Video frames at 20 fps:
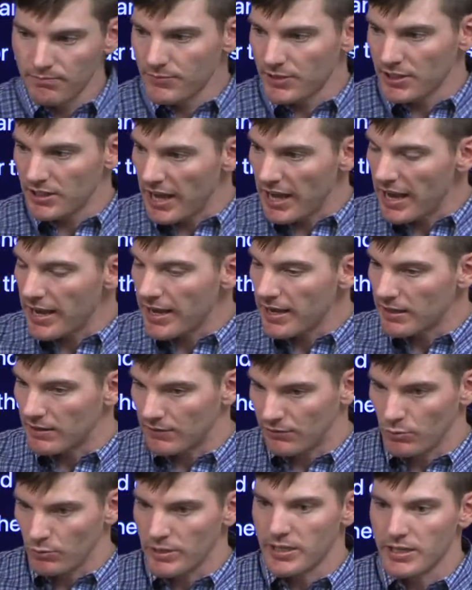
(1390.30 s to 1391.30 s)
today if
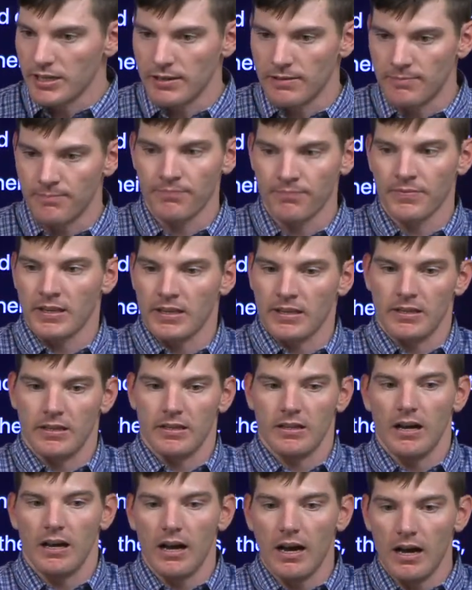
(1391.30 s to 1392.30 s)
we
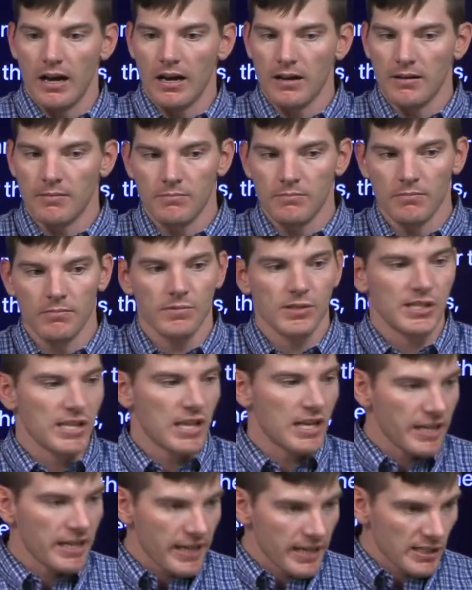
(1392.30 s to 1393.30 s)
sin
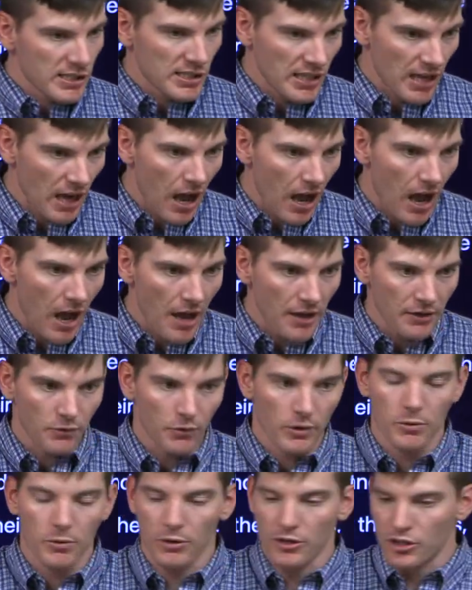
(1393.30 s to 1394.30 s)
against God, if we
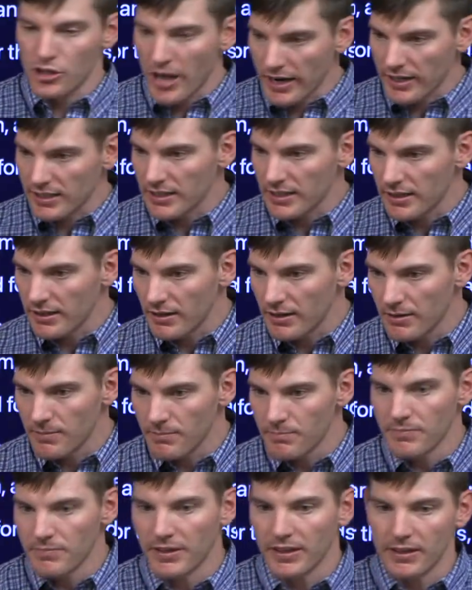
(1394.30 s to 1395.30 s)
reject
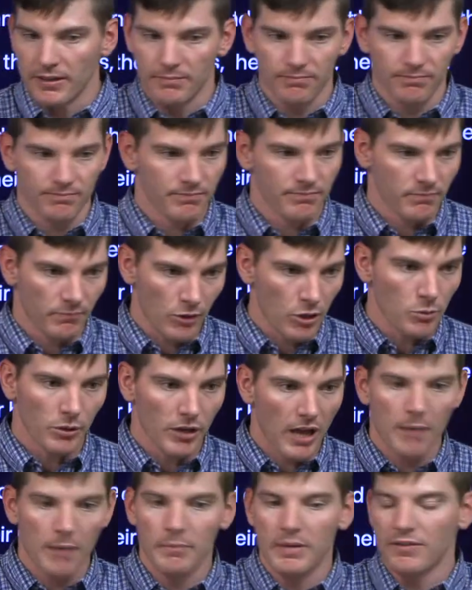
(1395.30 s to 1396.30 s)
Him, then we will
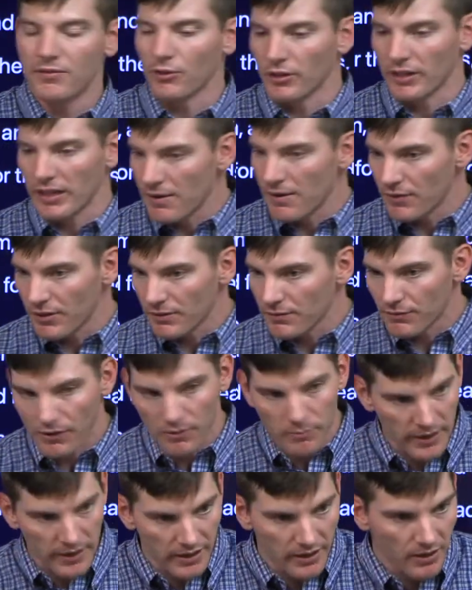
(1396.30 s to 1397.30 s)
not be forgiven from
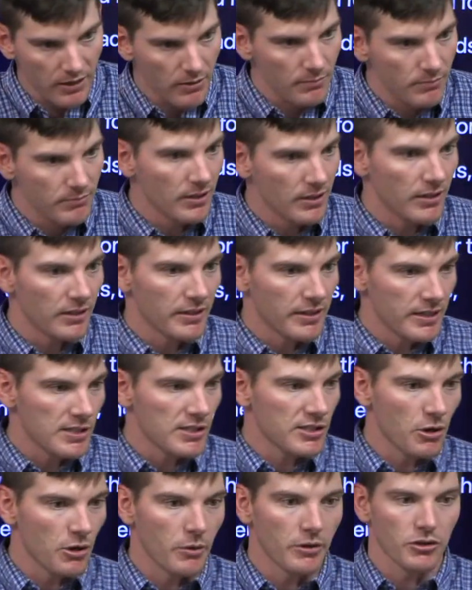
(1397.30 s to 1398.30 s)
Him. He is
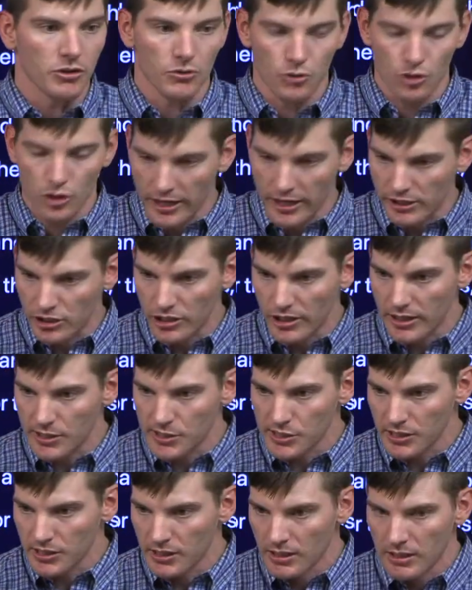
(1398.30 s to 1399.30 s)
going to judge
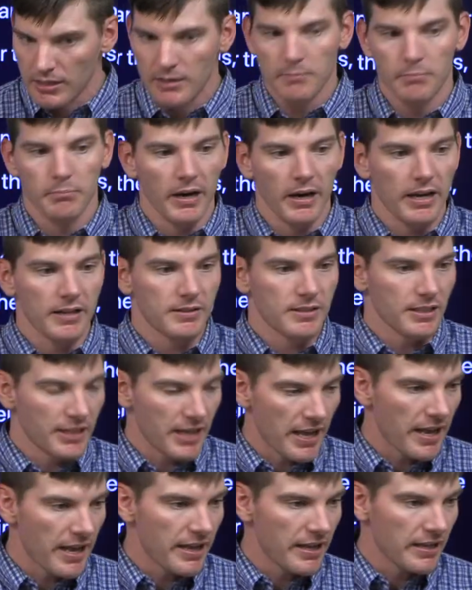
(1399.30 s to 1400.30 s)
us. But
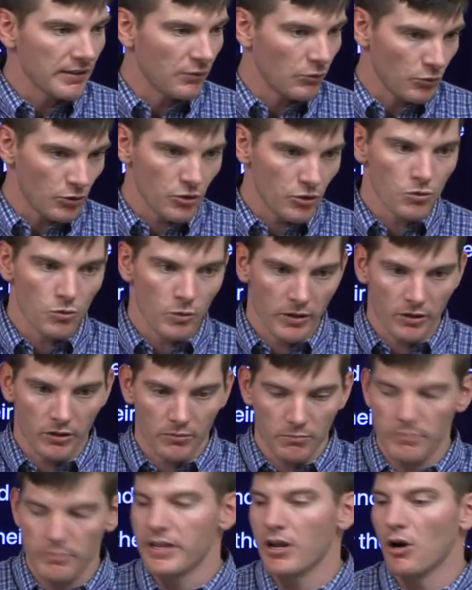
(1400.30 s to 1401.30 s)
today, if we will
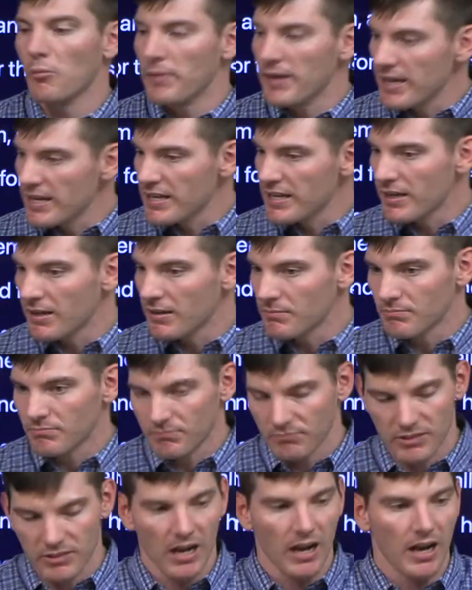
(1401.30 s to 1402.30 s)
be obedient,
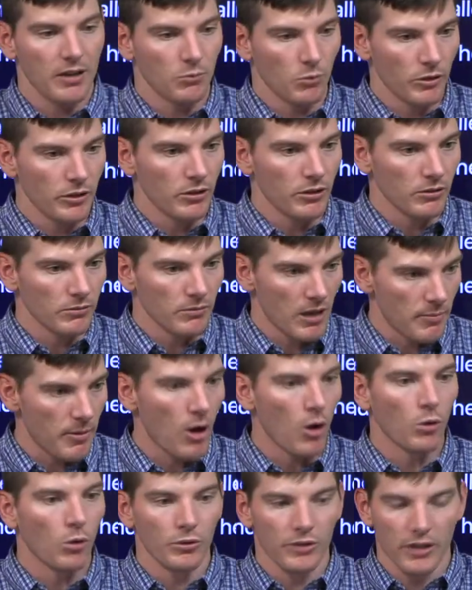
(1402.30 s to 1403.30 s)
God will
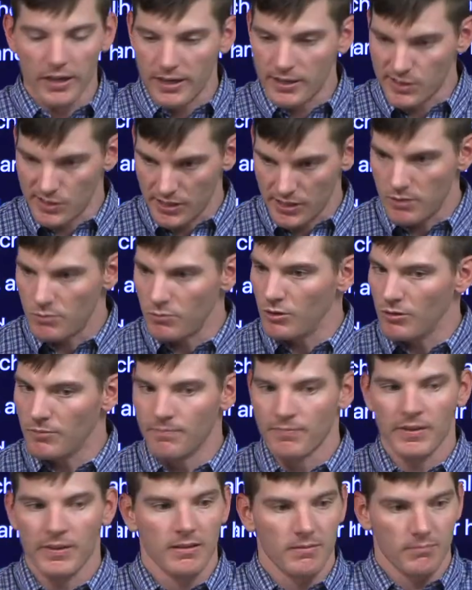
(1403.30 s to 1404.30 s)
uphold us. He will
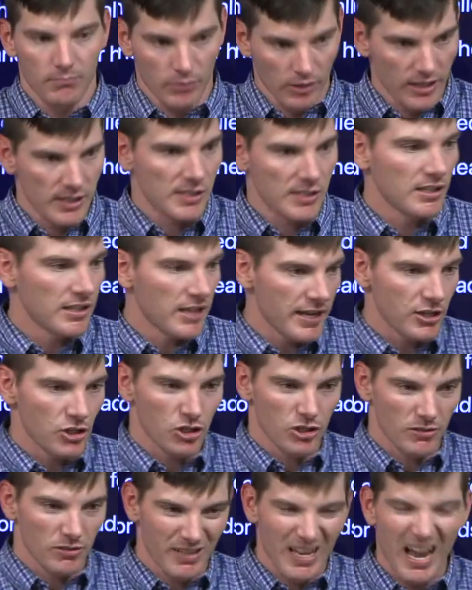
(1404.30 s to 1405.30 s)
bless the
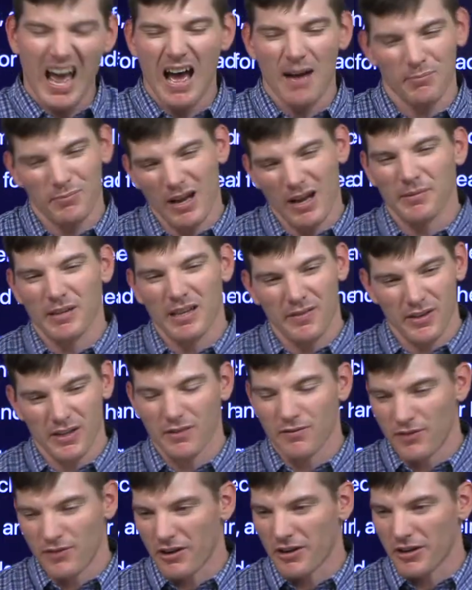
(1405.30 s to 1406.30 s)
nation. I'm giving a
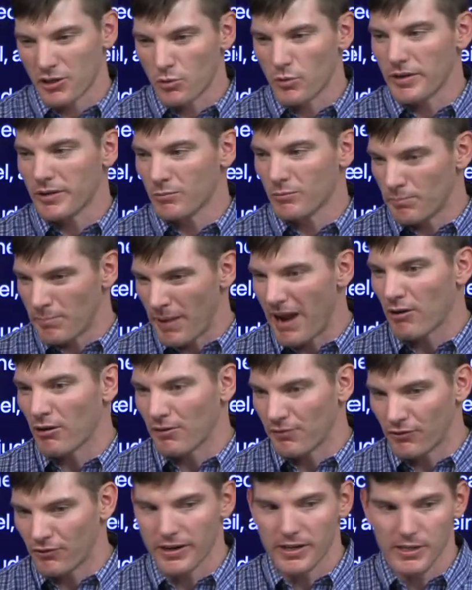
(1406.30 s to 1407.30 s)
very quick
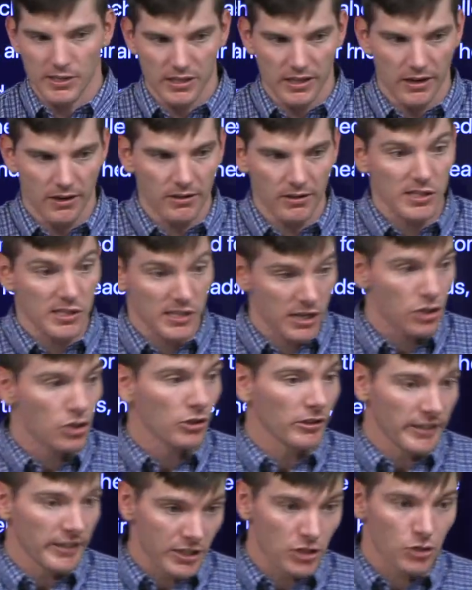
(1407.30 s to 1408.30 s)
paraphrase there. And
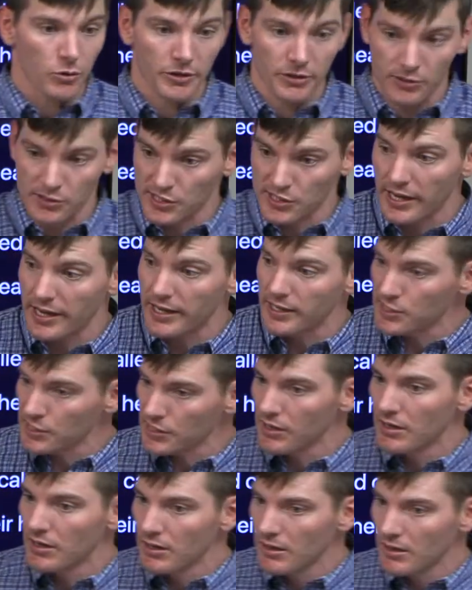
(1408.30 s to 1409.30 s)
essentially, Israel says,
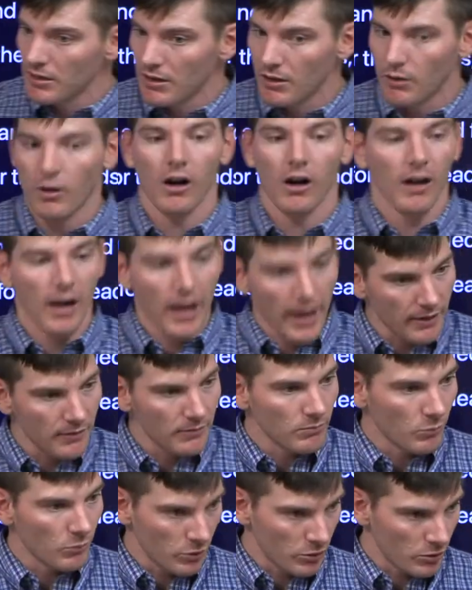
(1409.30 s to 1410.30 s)
all right,
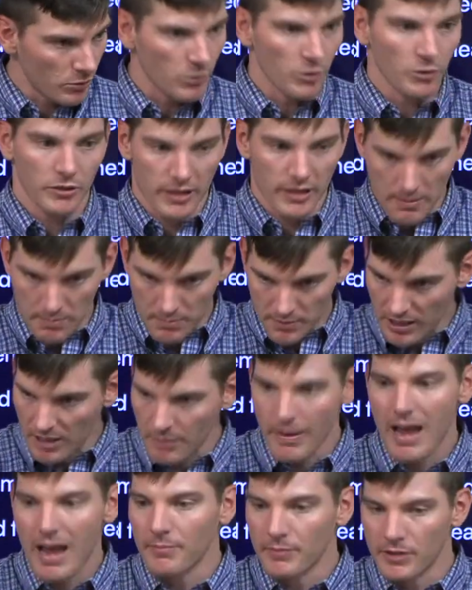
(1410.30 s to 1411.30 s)
we'll keep the
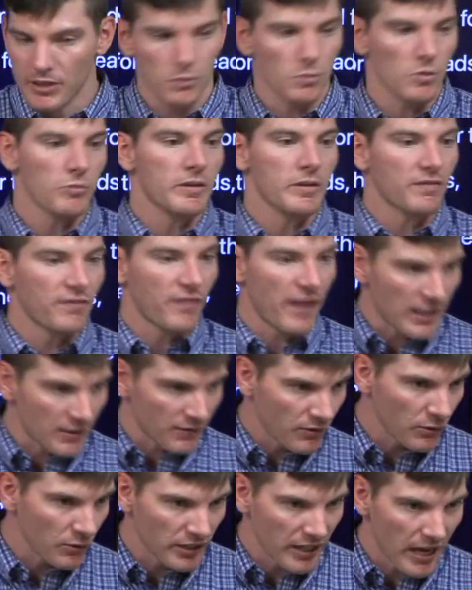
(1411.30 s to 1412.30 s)
commandments. We'll be
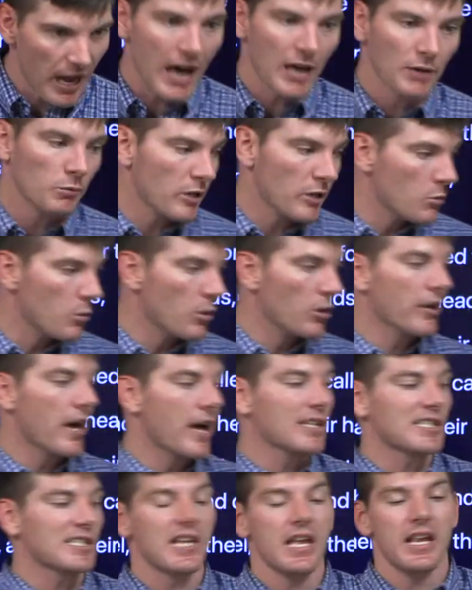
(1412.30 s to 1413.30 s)
faithful to God. We will not
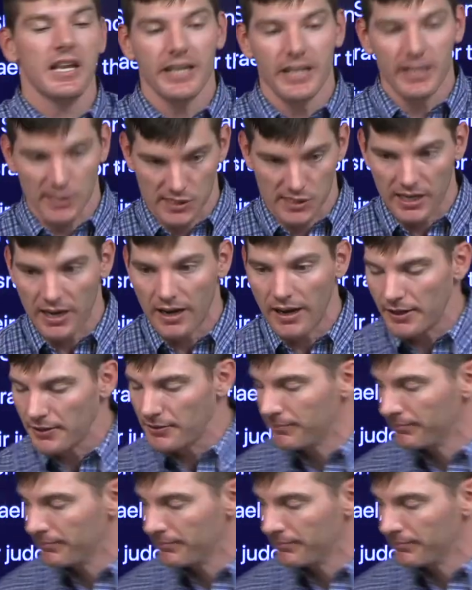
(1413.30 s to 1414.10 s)
sin against God.